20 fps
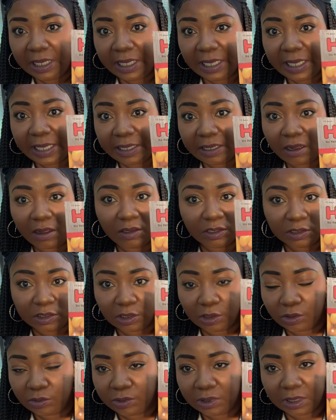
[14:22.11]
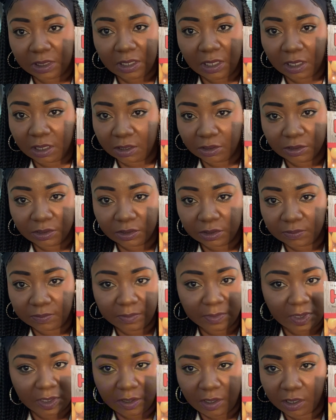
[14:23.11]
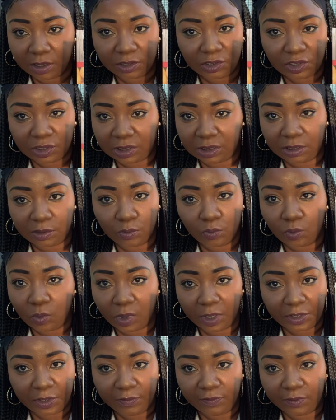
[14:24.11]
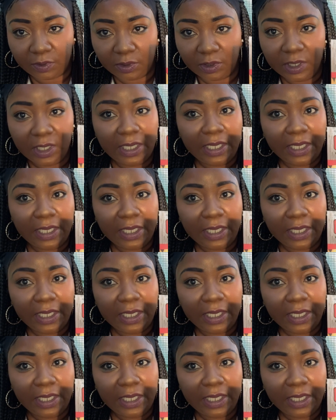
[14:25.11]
And also the colors are just wonderful.